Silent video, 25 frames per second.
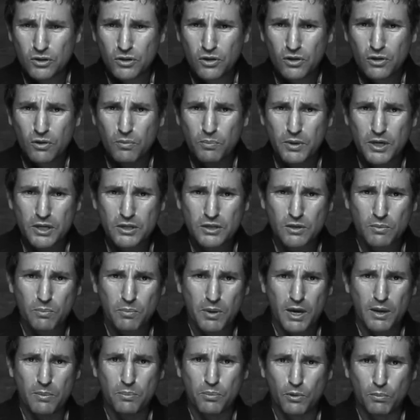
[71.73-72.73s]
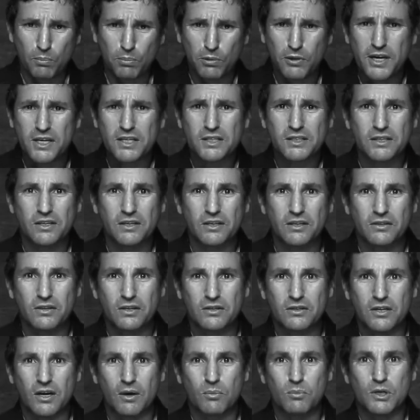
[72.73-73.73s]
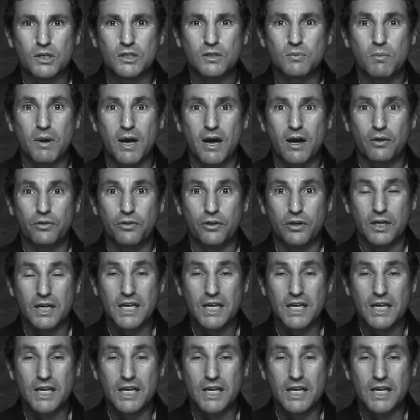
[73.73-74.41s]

took the piece of paper, placed it in the dummy's mouth,